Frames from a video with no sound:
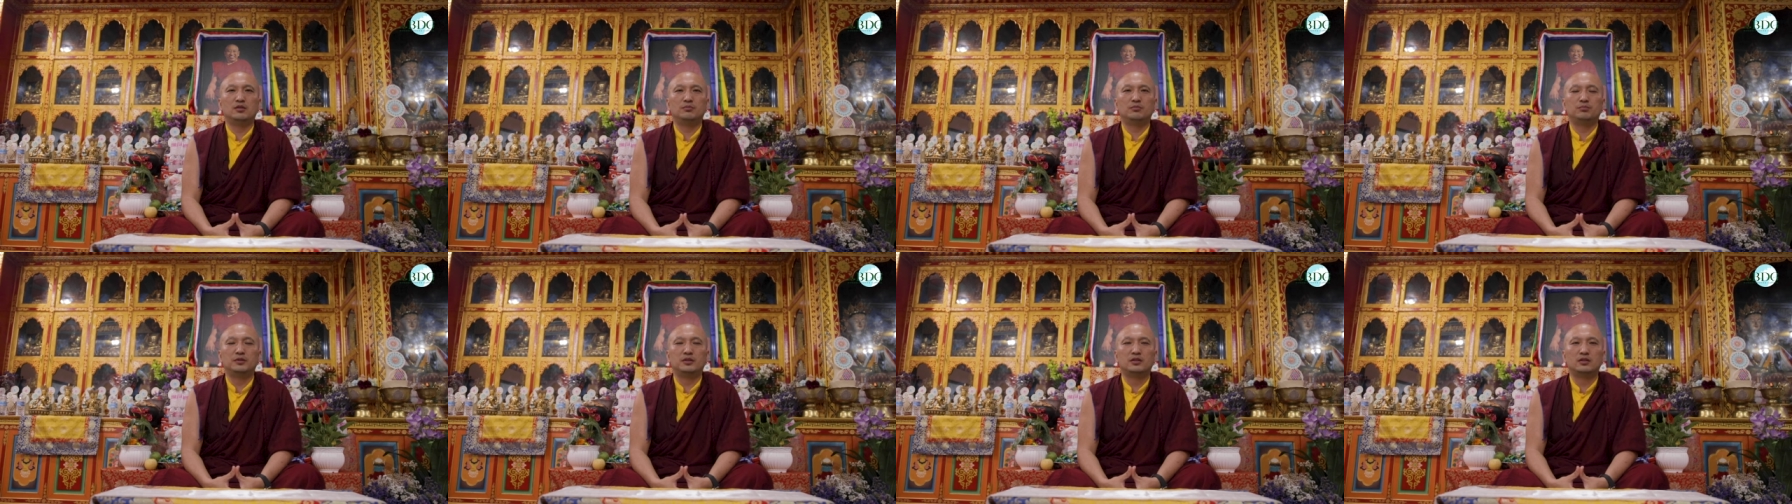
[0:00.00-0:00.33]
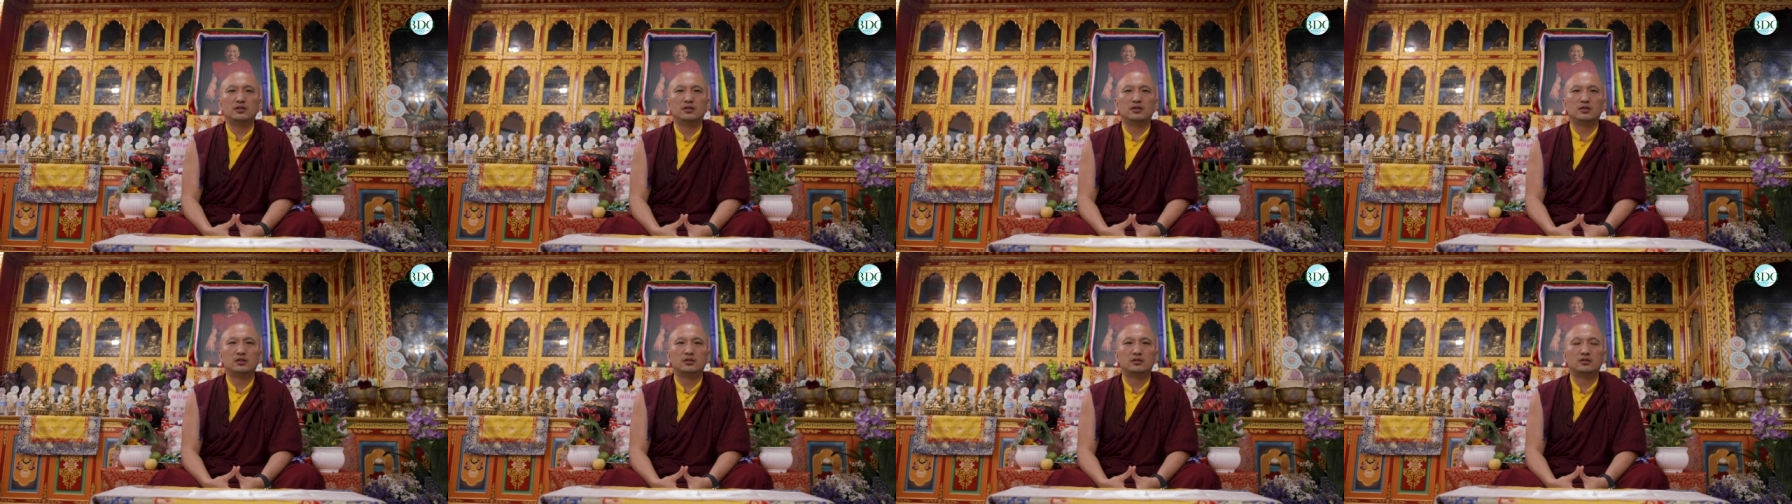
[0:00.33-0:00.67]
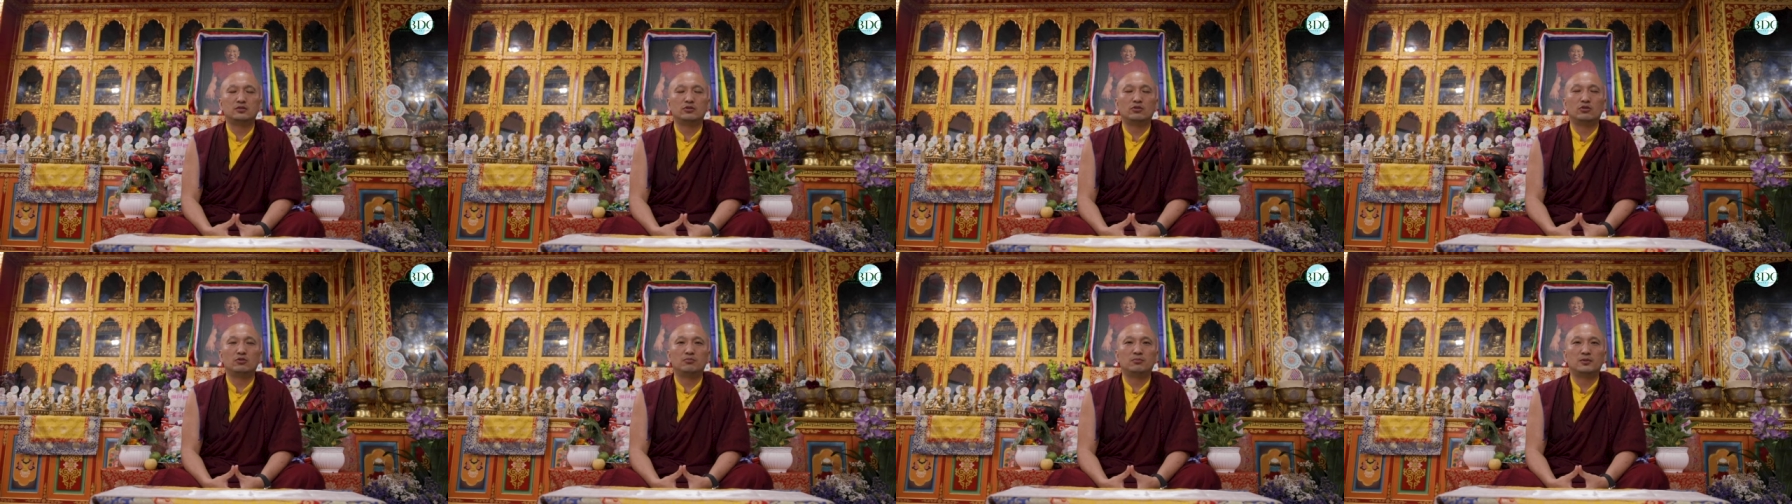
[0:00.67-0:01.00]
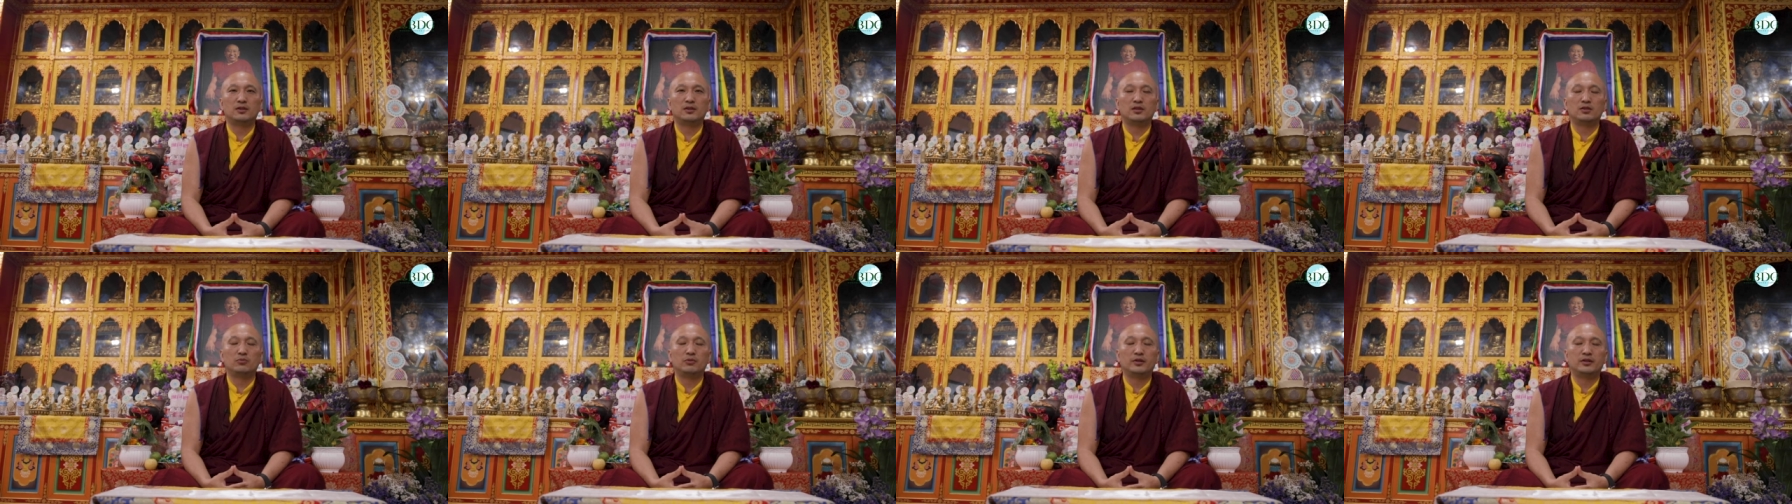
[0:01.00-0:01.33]
because
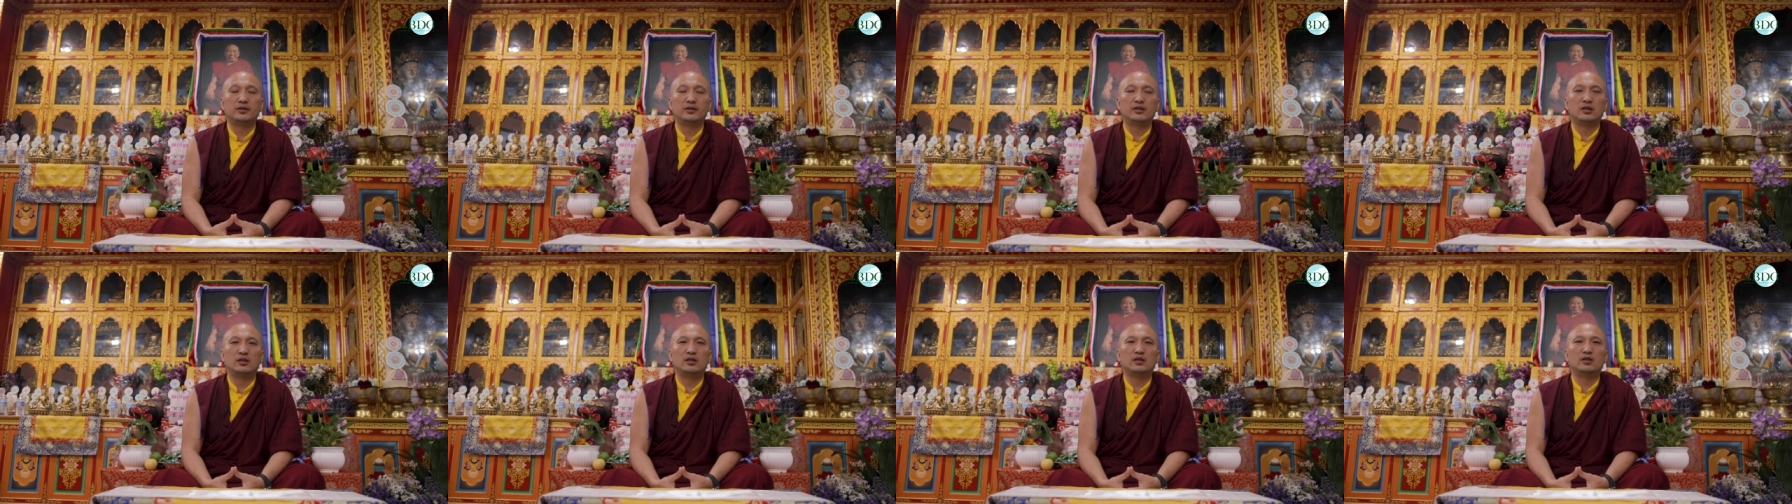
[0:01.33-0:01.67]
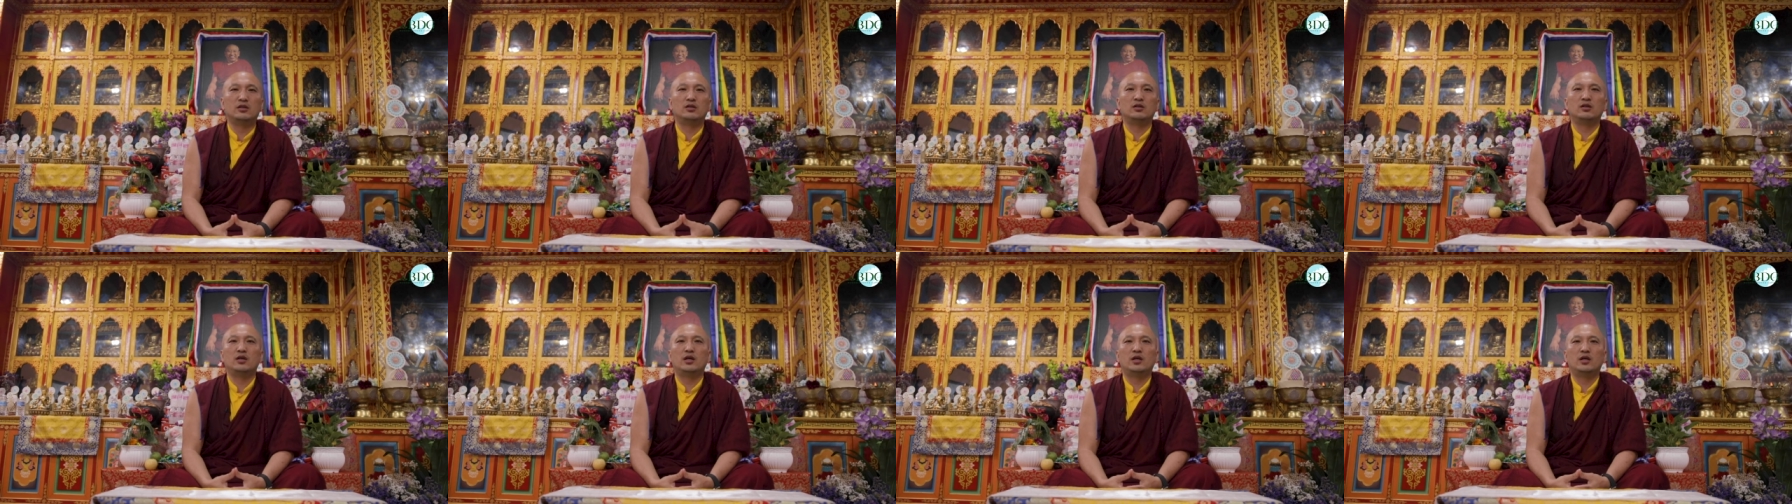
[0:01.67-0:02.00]
normally when a